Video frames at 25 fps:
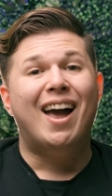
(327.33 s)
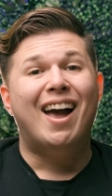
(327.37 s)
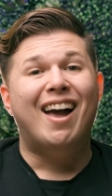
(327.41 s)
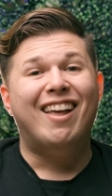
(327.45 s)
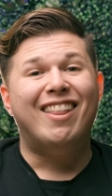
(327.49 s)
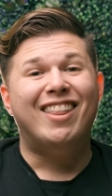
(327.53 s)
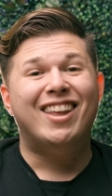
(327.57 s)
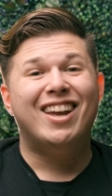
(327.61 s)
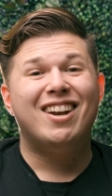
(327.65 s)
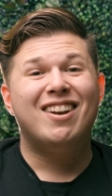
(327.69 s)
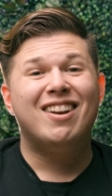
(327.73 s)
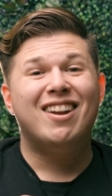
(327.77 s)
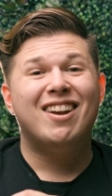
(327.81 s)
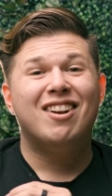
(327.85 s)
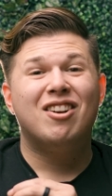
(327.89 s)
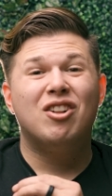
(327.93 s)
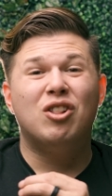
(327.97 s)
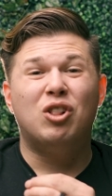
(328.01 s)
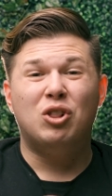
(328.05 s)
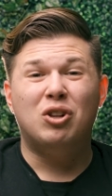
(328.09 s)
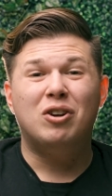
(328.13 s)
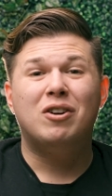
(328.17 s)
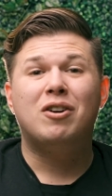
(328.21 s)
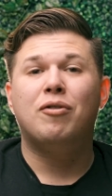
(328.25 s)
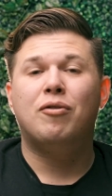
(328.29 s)
And then
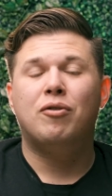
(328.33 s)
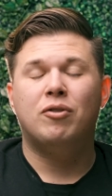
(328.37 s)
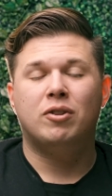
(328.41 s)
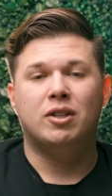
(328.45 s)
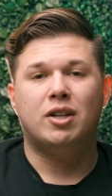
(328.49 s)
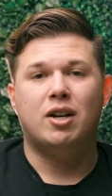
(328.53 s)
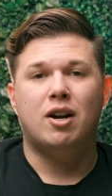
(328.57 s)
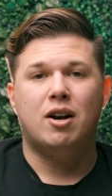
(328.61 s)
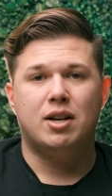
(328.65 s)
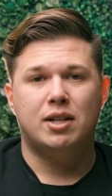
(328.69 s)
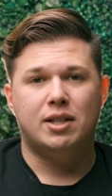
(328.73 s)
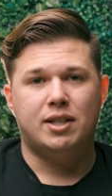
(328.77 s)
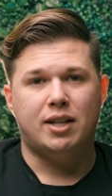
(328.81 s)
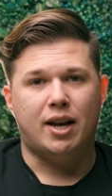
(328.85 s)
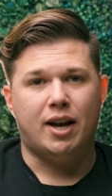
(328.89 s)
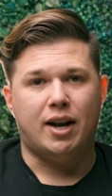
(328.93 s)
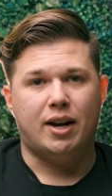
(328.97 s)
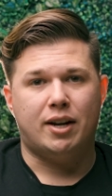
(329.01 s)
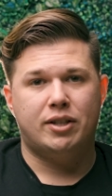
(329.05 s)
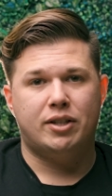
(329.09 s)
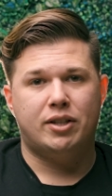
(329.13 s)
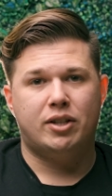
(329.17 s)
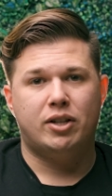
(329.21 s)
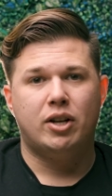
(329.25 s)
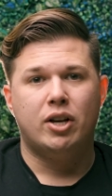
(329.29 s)
look for the
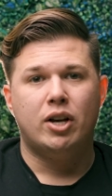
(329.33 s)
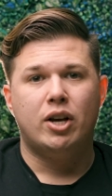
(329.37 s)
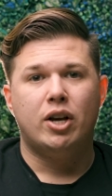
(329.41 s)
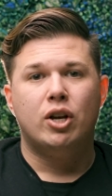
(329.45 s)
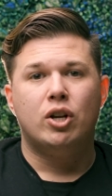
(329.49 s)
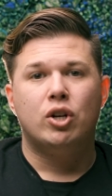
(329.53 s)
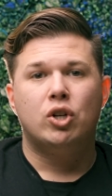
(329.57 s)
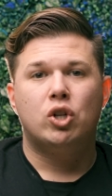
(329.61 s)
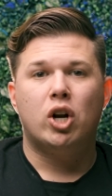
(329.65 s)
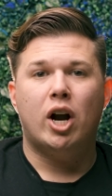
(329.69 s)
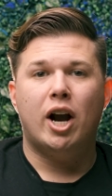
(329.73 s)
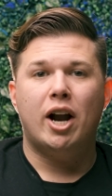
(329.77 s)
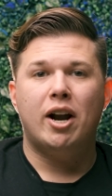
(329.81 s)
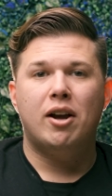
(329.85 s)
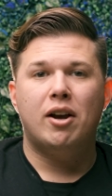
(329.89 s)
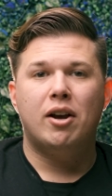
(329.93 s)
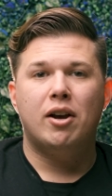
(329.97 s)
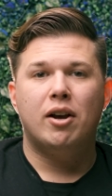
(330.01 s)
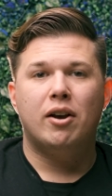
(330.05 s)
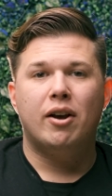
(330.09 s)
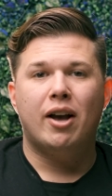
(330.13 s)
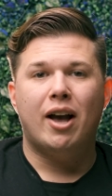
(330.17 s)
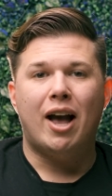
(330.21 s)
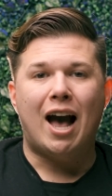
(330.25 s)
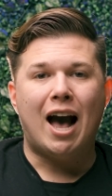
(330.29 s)
context. Try
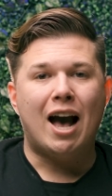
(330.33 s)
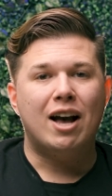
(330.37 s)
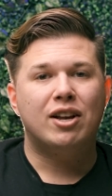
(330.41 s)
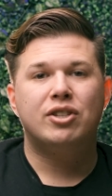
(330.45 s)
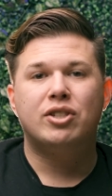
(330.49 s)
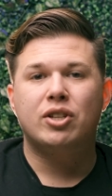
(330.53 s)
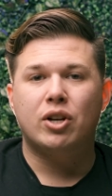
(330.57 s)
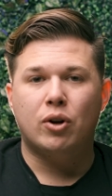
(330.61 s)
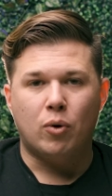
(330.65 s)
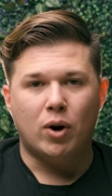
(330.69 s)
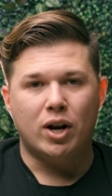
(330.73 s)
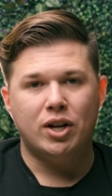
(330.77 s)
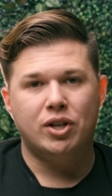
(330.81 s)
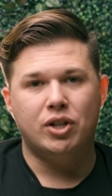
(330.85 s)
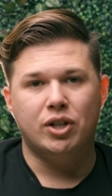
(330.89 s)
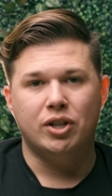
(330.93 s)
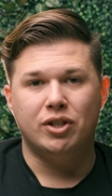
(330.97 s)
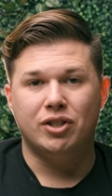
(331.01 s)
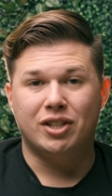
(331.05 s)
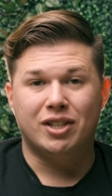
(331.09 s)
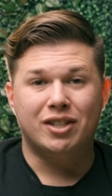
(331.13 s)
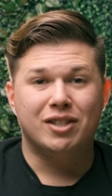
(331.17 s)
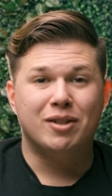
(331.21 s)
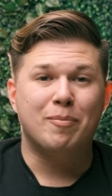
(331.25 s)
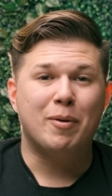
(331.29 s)
to ask
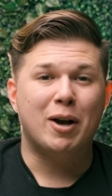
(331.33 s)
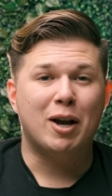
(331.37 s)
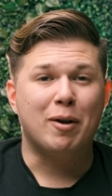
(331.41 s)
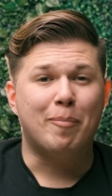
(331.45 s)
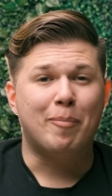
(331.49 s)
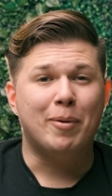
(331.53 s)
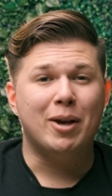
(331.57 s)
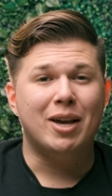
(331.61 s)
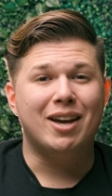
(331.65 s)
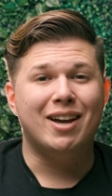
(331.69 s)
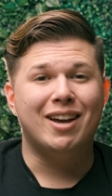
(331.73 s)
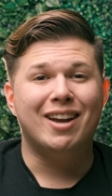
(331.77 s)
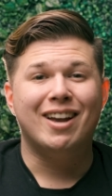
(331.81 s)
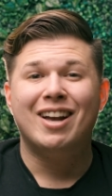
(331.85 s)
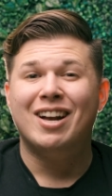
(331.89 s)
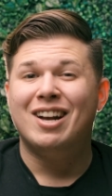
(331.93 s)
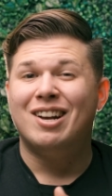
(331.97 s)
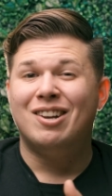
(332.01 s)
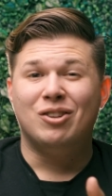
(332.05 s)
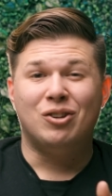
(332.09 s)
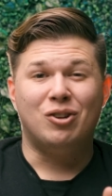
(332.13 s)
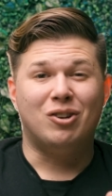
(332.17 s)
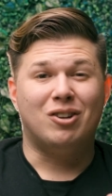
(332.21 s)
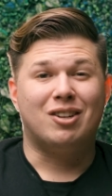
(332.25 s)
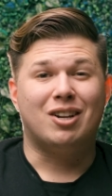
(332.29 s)
questions, because it might be
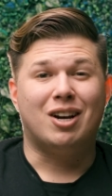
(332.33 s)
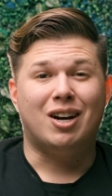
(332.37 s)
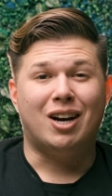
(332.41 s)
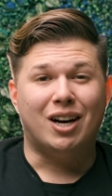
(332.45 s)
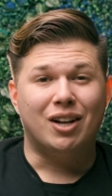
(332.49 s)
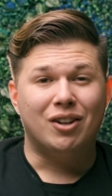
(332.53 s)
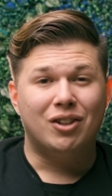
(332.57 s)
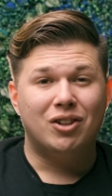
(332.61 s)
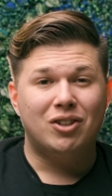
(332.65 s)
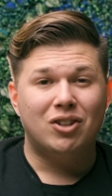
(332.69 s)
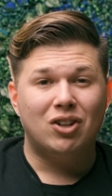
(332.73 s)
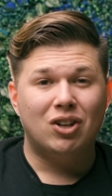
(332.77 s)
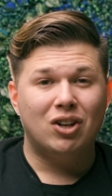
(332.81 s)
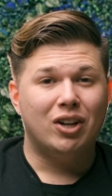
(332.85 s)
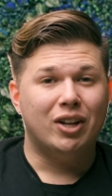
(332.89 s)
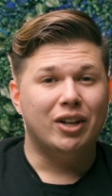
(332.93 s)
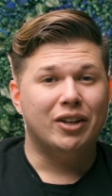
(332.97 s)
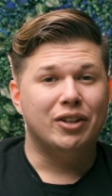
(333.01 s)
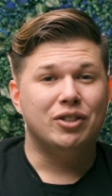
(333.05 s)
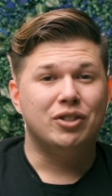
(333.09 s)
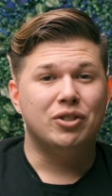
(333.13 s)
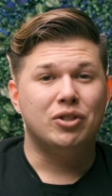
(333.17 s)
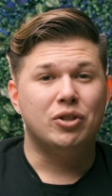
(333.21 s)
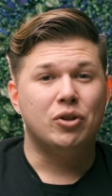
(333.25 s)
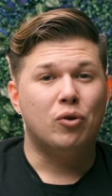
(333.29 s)
your toddler
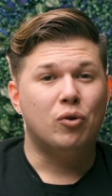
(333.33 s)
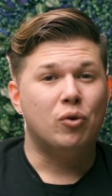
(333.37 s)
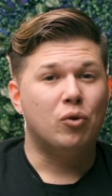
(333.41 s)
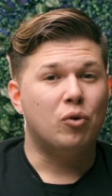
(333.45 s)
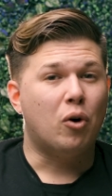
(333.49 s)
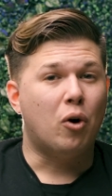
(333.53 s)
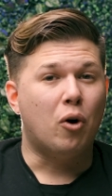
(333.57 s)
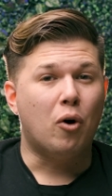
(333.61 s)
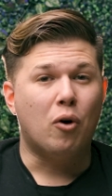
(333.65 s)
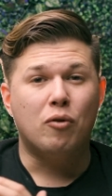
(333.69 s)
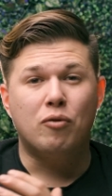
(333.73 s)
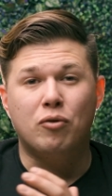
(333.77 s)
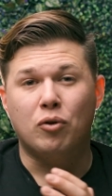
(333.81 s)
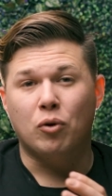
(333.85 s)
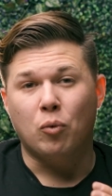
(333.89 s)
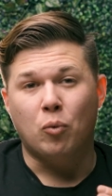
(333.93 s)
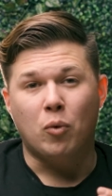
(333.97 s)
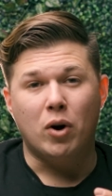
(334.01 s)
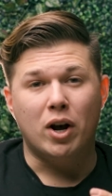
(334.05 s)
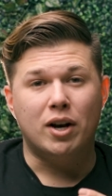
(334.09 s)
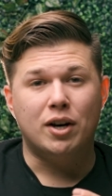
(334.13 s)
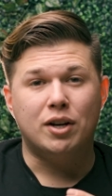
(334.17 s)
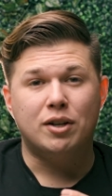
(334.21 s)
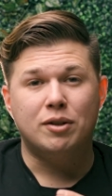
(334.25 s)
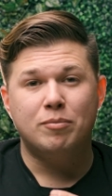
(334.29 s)
is
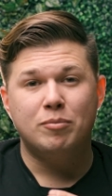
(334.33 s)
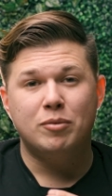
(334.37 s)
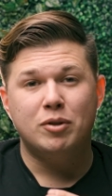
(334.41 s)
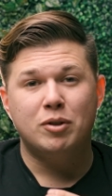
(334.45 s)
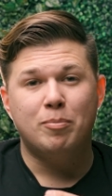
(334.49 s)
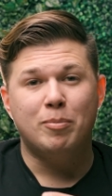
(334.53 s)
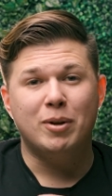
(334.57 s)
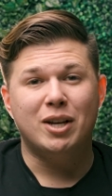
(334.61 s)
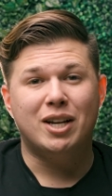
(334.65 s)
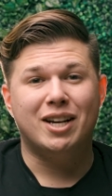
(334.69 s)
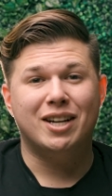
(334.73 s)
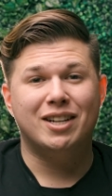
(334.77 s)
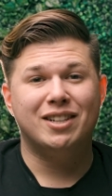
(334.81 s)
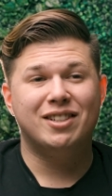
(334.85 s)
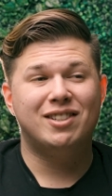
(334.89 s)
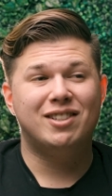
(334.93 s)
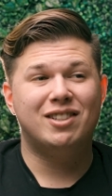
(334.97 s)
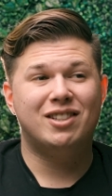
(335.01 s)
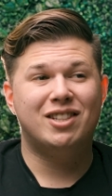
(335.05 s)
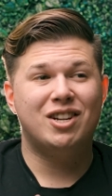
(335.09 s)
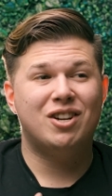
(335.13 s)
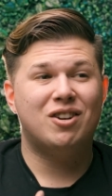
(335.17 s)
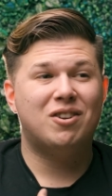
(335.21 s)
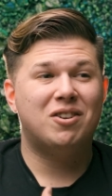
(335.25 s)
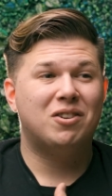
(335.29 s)
overwhelmed because
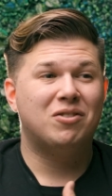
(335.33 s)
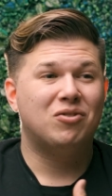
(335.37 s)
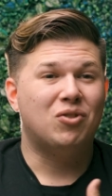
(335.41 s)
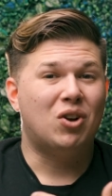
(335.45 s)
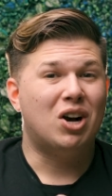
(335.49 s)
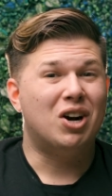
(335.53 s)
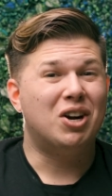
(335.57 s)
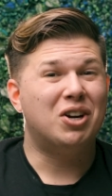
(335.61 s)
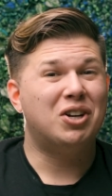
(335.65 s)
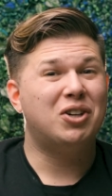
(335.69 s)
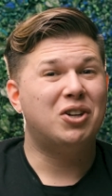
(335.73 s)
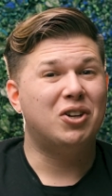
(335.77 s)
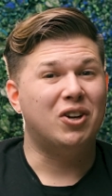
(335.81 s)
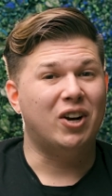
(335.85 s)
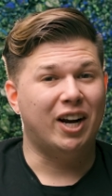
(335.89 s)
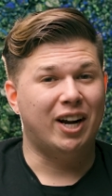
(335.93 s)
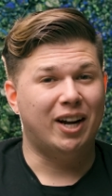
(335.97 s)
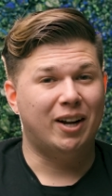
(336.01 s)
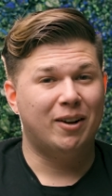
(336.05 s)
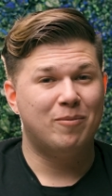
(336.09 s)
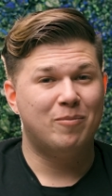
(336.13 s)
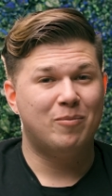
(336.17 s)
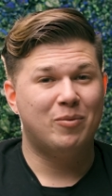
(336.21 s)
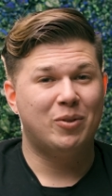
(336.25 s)
they're hungry.